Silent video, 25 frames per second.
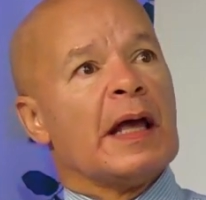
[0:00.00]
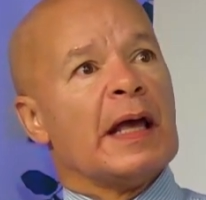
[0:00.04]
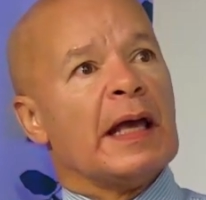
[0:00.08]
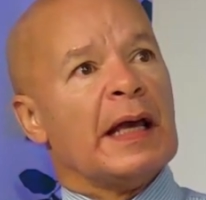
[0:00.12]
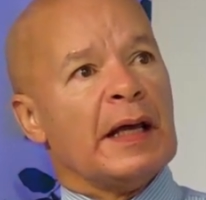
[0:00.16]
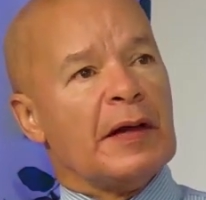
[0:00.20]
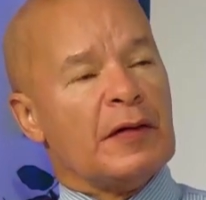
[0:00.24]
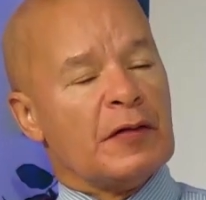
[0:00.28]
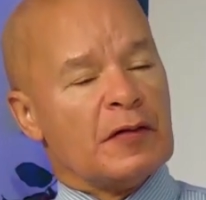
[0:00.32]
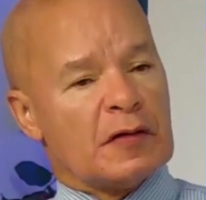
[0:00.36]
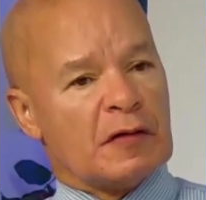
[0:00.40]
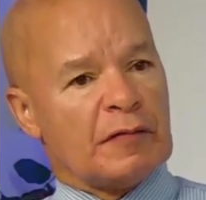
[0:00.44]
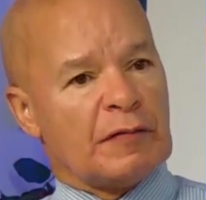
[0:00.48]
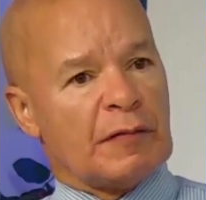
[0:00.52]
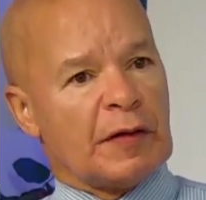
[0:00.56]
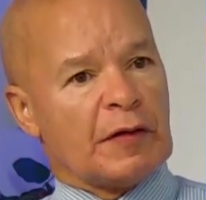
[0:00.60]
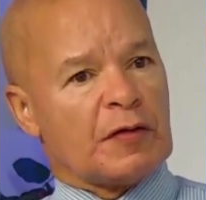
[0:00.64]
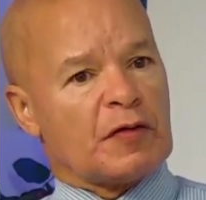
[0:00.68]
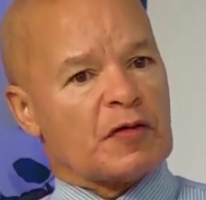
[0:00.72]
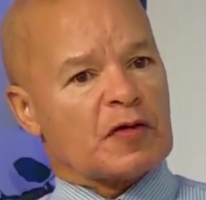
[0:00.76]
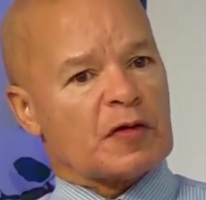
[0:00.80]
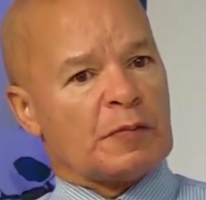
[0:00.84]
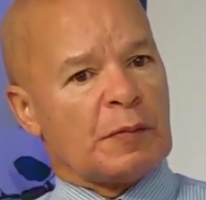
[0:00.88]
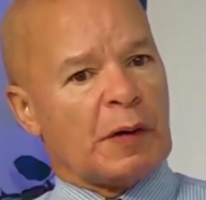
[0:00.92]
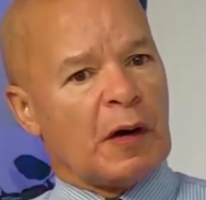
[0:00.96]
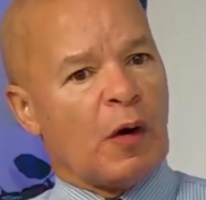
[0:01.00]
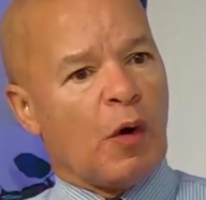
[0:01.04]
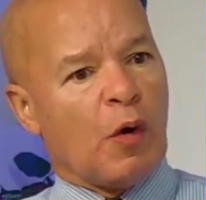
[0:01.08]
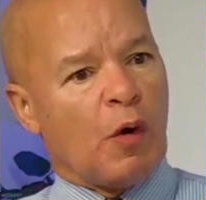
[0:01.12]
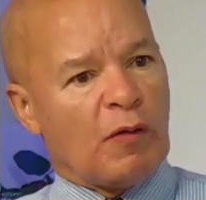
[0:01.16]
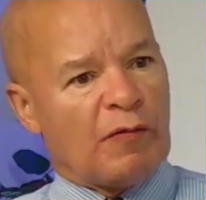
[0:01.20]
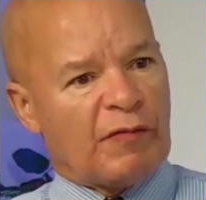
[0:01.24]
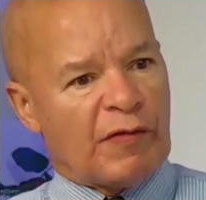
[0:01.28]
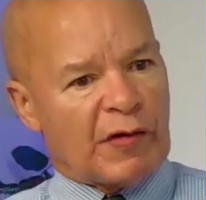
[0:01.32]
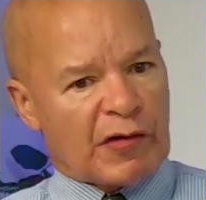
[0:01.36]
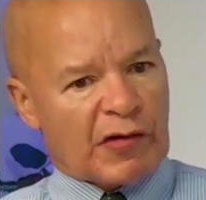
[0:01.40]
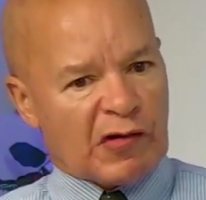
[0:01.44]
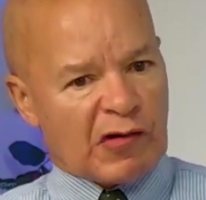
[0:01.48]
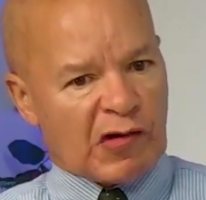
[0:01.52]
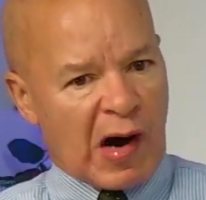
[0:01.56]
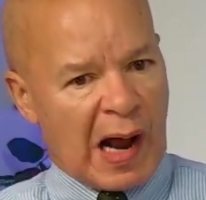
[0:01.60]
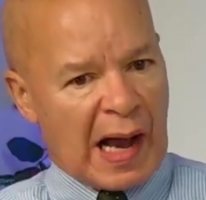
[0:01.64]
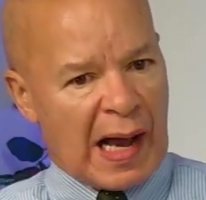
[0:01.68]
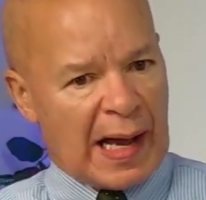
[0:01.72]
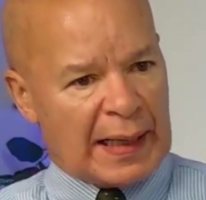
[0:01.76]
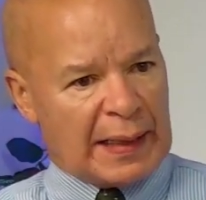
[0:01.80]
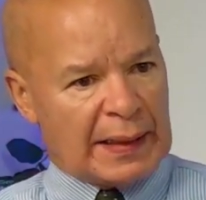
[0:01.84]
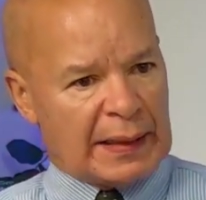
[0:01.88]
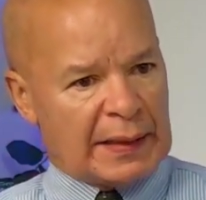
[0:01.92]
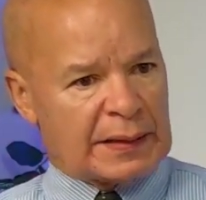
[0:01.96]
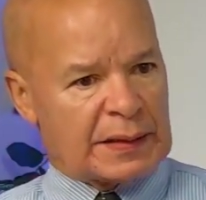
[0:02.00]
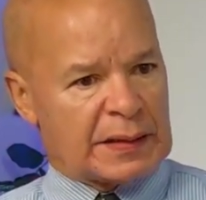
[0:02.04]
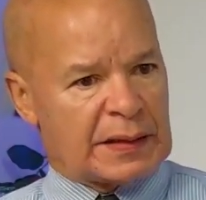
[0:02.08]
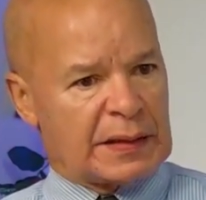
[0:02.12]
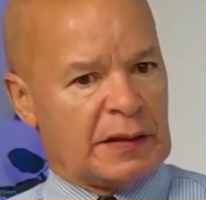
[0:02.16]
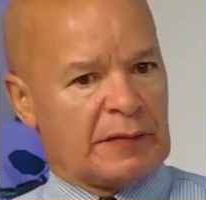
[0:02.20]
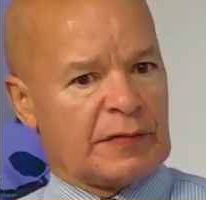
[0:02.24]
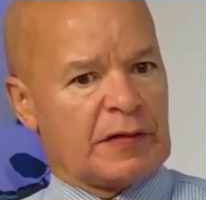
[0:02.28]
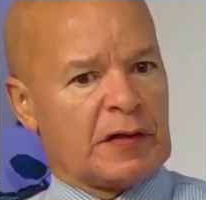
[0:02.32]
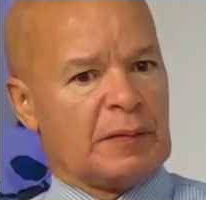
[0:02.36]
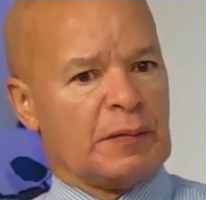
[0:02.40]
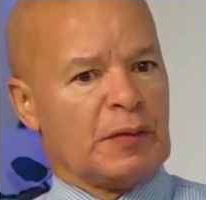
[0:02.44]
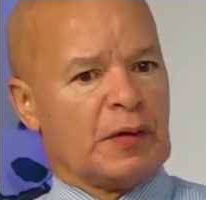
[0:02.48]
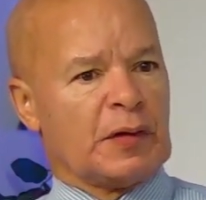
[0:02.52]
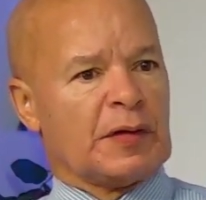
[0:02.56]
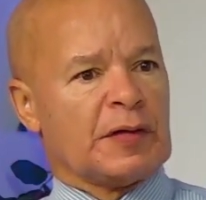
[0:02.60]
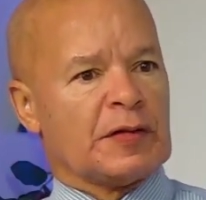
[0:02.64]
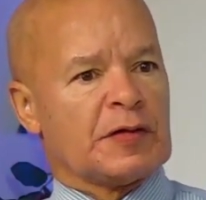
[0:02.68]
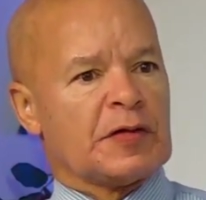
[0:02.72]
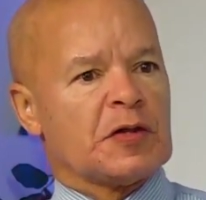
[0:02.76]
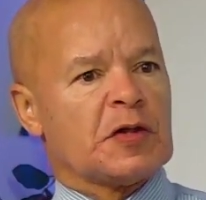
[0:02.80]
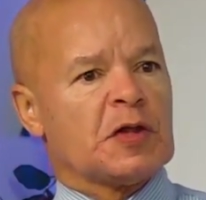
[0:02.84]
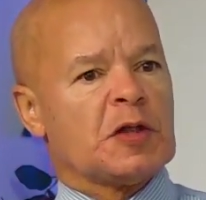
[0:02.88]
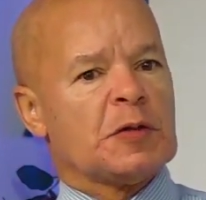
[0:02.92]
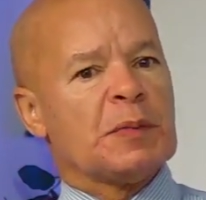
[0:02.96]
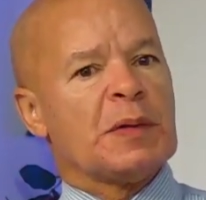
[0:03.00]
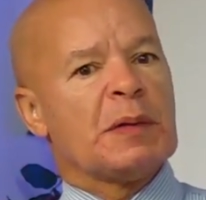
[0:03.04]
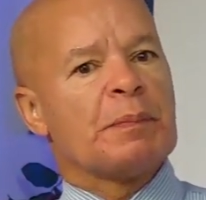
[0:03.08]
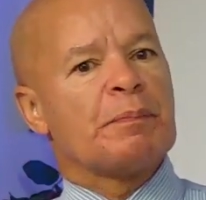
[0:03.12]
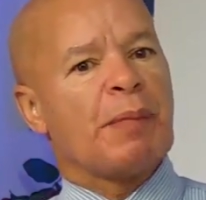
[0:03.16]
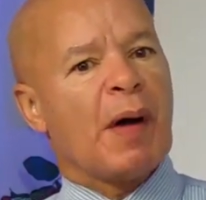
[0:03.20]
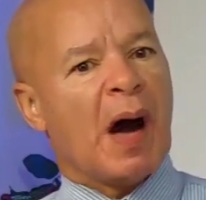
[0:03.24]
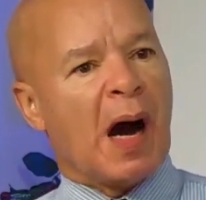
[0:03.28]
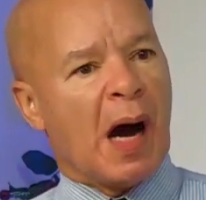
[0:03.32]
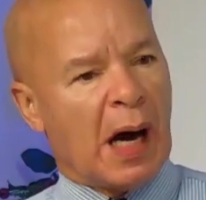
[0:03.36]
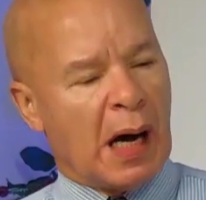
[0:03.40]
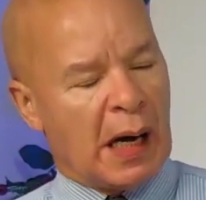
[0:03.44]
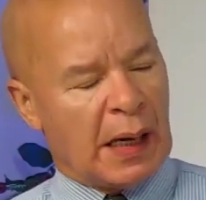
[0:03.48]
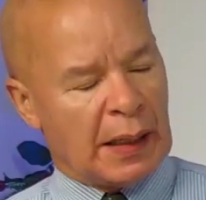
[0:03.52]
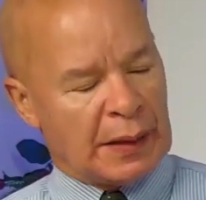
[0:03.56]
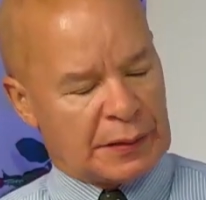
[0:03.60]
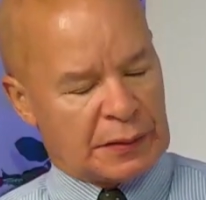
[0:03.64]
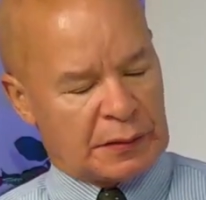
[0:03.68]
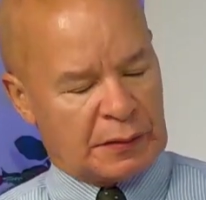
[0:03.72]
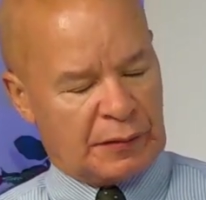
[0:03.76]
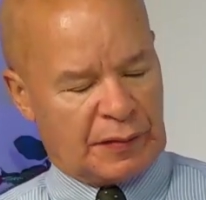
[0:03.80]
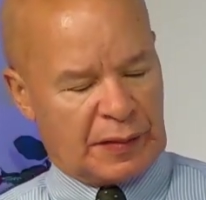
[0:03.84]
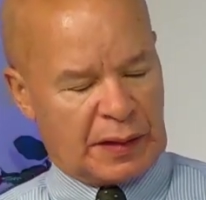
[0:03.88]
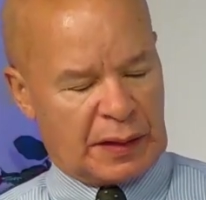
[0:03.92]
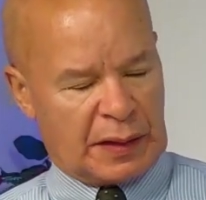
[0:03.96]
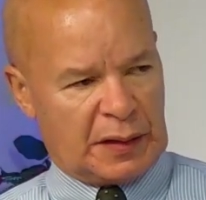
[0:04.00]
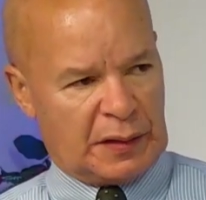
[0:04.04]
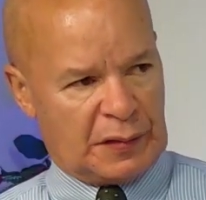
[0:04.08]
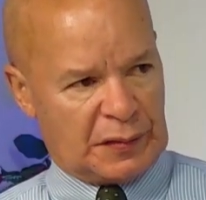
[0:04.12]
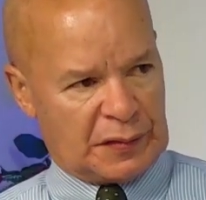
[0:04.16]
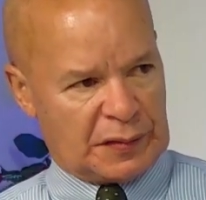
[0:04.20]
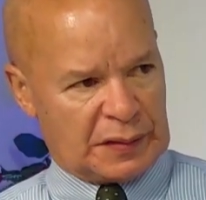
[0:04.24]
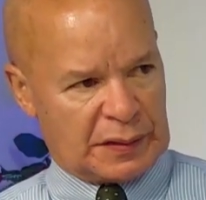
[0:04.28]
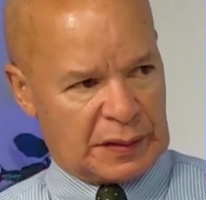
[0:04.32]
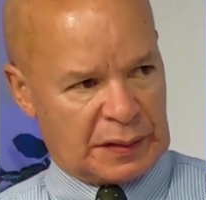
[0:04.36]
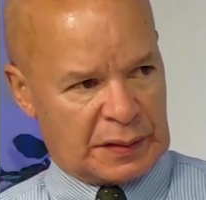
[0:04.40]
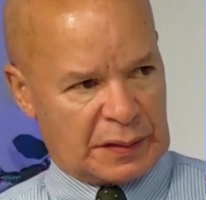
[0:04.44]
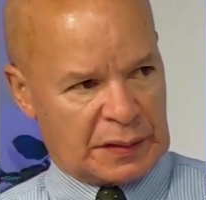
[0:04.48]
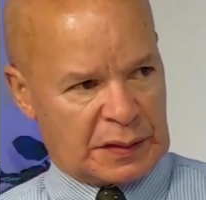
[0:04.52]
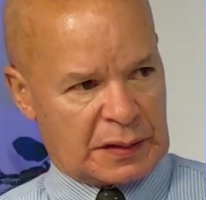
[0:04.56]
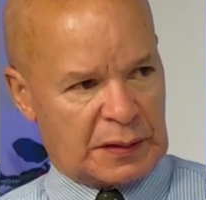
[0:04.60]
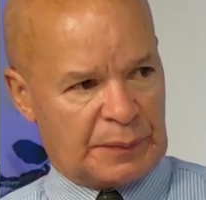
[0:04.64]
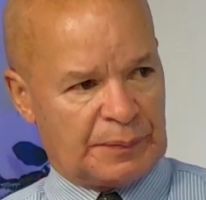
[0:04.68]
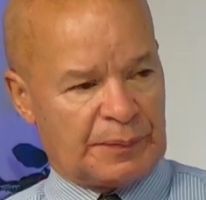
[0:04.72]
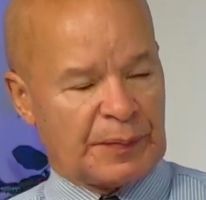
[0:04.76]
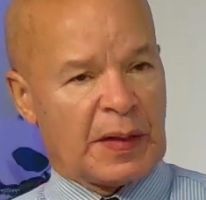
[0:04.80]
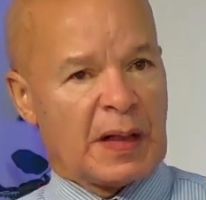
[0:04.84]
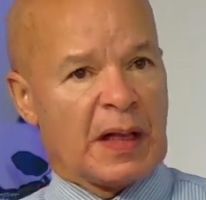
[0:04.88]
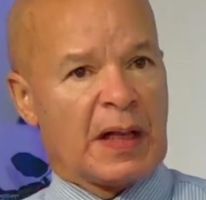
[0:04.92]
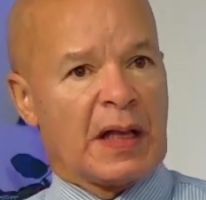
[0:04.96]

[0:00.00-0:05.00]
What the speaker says: individuals from a whole variety of communities to be part of the health system